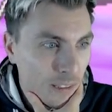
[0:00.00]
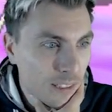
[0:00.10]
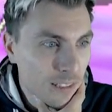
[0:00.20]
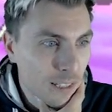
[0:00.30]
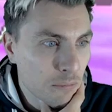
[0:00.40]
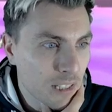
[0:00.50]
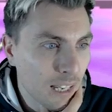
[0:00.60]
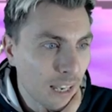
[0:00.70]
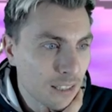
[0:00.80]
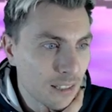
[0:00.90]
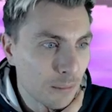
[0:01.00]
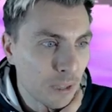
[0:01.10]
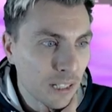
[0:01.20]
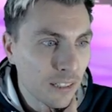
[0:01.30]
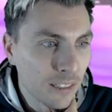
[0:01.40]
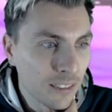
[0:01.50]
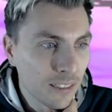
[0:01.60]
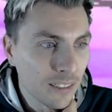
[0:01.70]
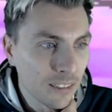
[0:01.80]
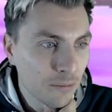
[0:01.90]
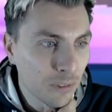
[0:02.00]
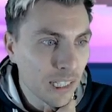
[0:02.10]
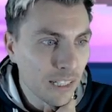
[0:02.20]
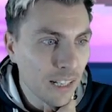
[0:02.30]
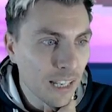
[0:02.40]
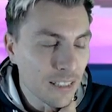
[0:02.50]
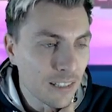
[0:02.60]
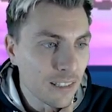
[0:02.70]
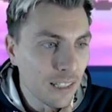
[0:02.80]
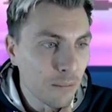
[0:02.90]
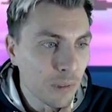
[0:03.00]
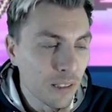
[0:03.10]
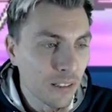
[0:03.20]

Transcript: This team's nasty, man. This is a really nasty team.